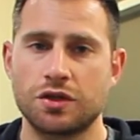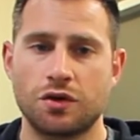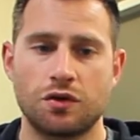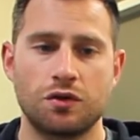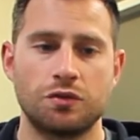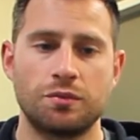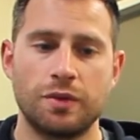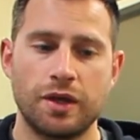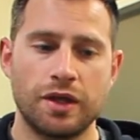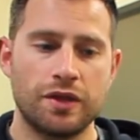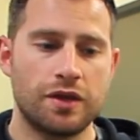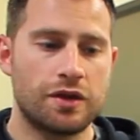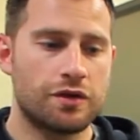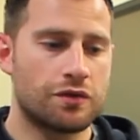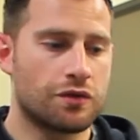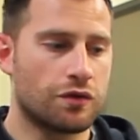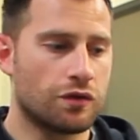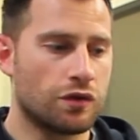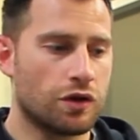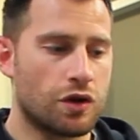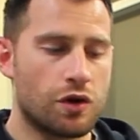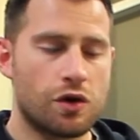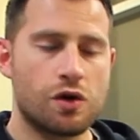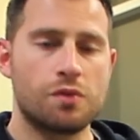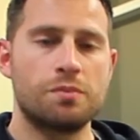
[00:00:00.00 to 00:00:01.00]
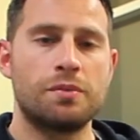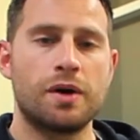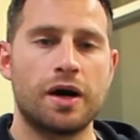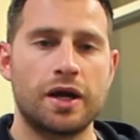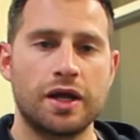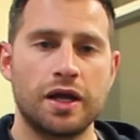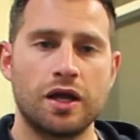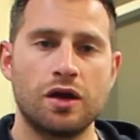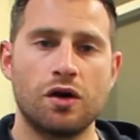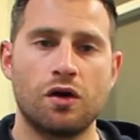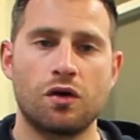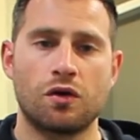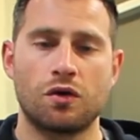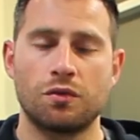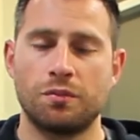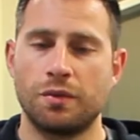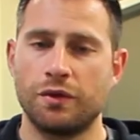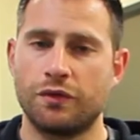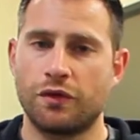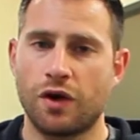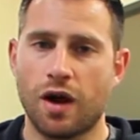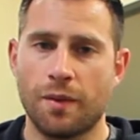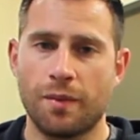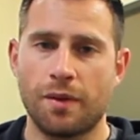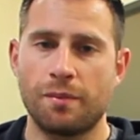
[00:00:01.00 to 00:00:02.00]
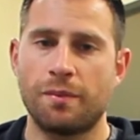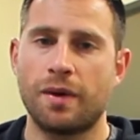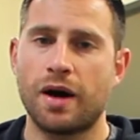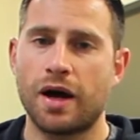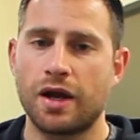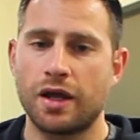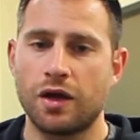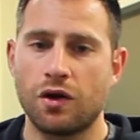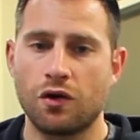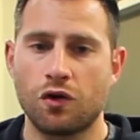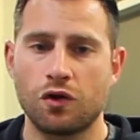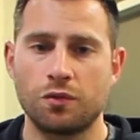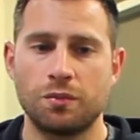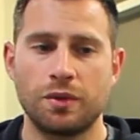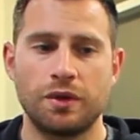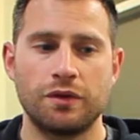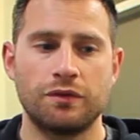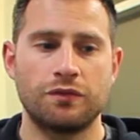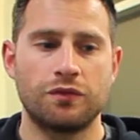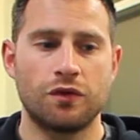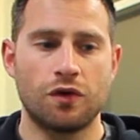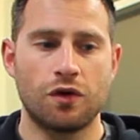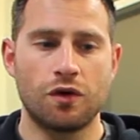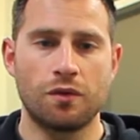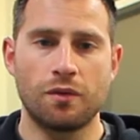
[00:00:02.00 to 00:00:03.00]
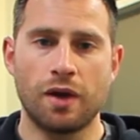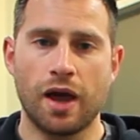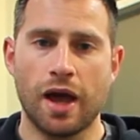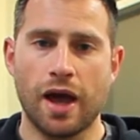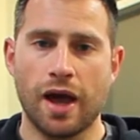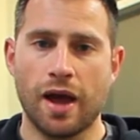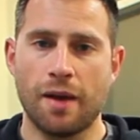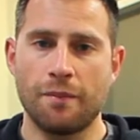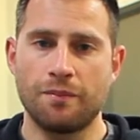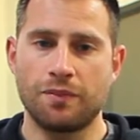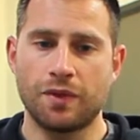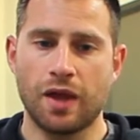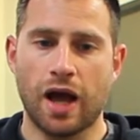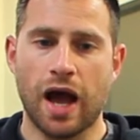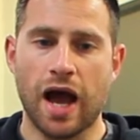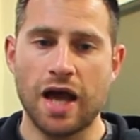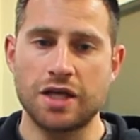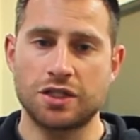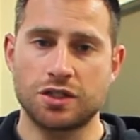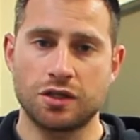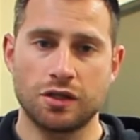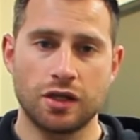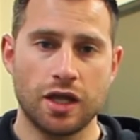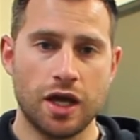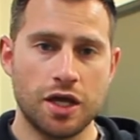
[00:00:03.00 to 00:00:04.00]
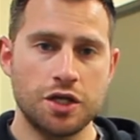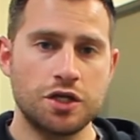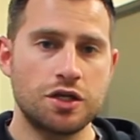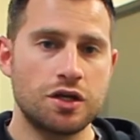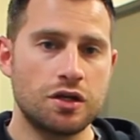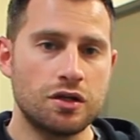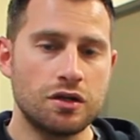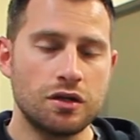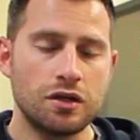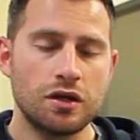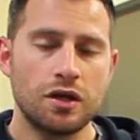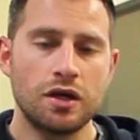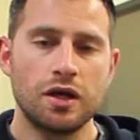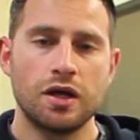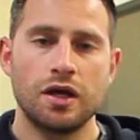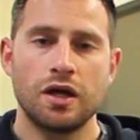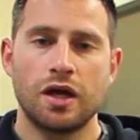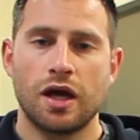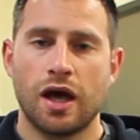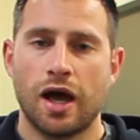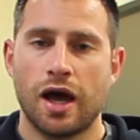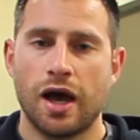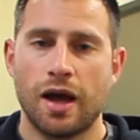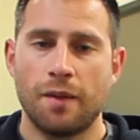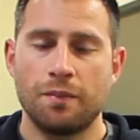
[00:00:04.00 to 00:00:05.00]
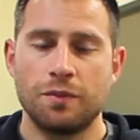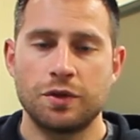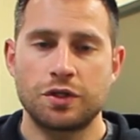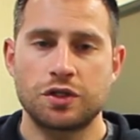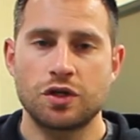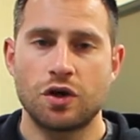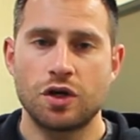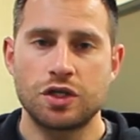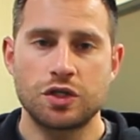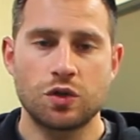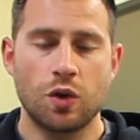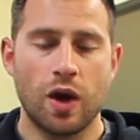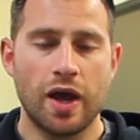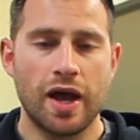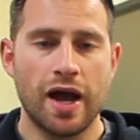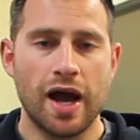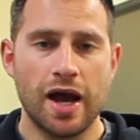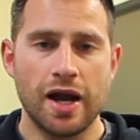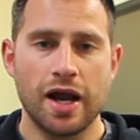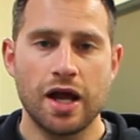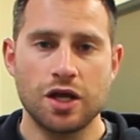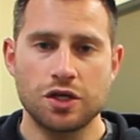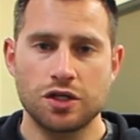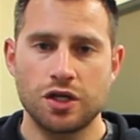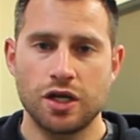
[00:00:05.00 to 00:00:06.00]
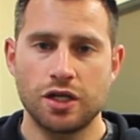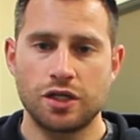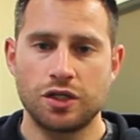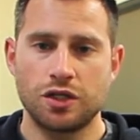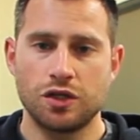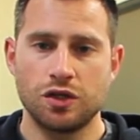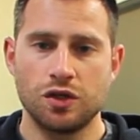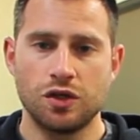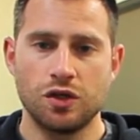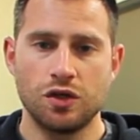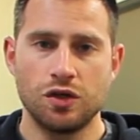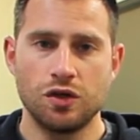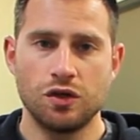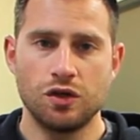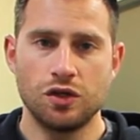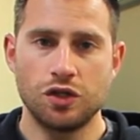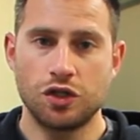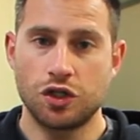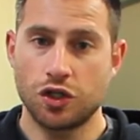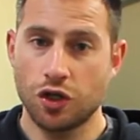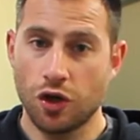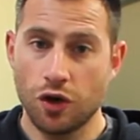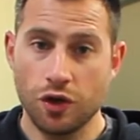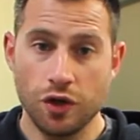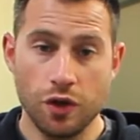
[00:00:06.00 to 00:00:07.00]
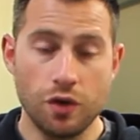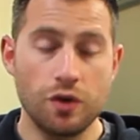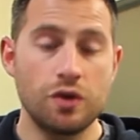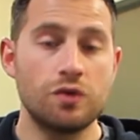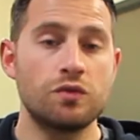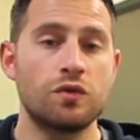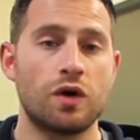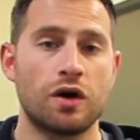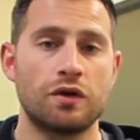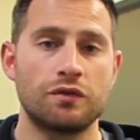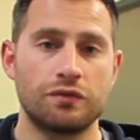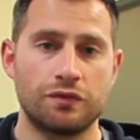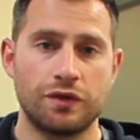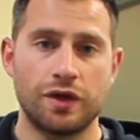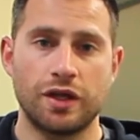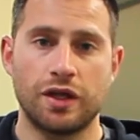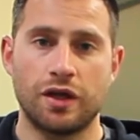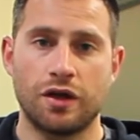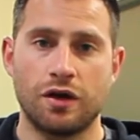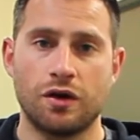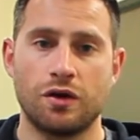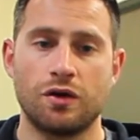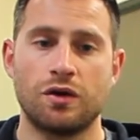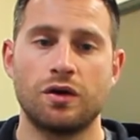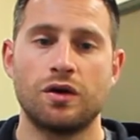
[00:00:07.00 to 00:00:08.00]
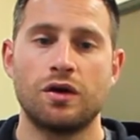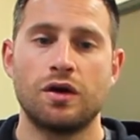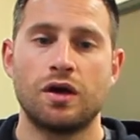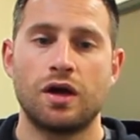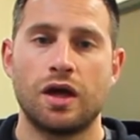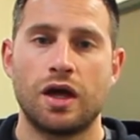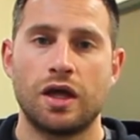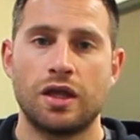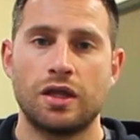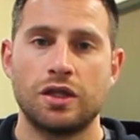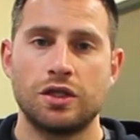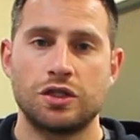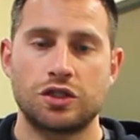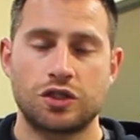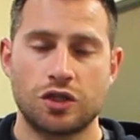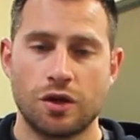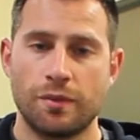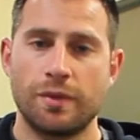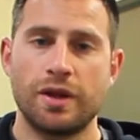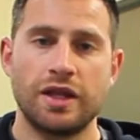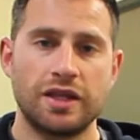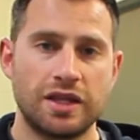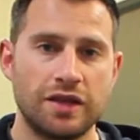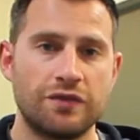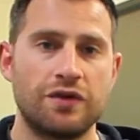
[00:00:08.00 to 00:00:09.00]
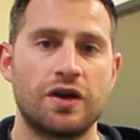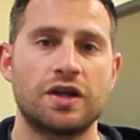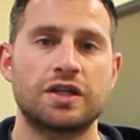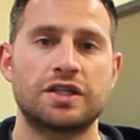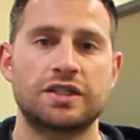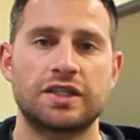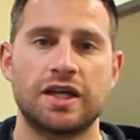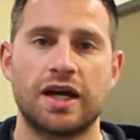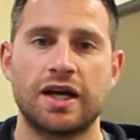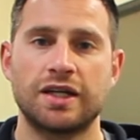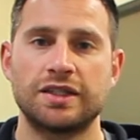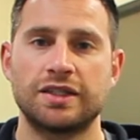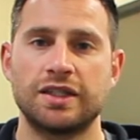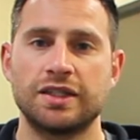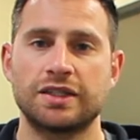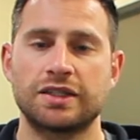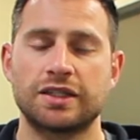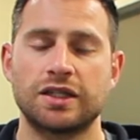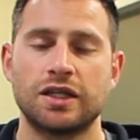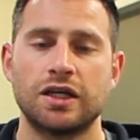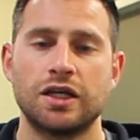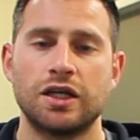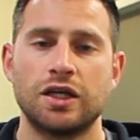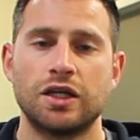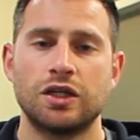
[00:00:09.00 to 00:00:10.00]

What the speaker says: It could be either for lower body or could be for upper body or could be for isolation. So it's quite hard actually to show you in one video so many different exercises.